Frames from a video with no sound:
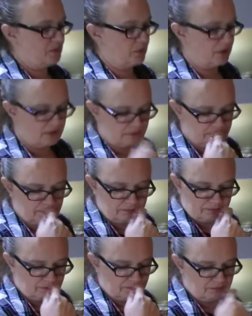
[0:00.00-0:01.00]
one
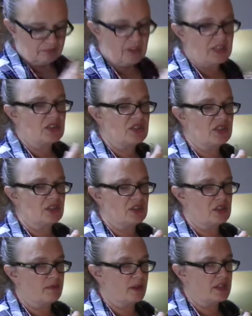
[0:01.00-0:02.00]
has
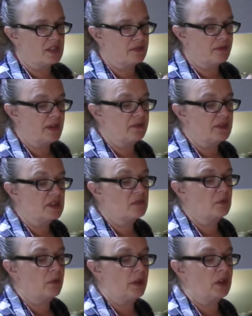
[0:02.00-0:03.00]
such an amazing flavour. This is
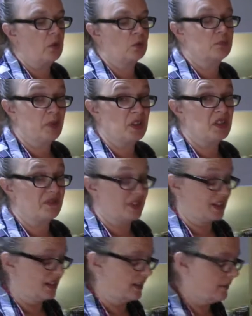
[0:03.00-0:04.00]
what they call butter
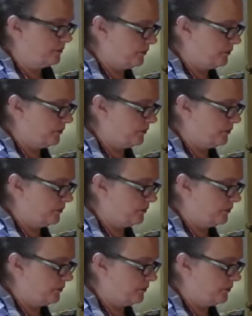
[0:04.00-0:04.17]
vanilla.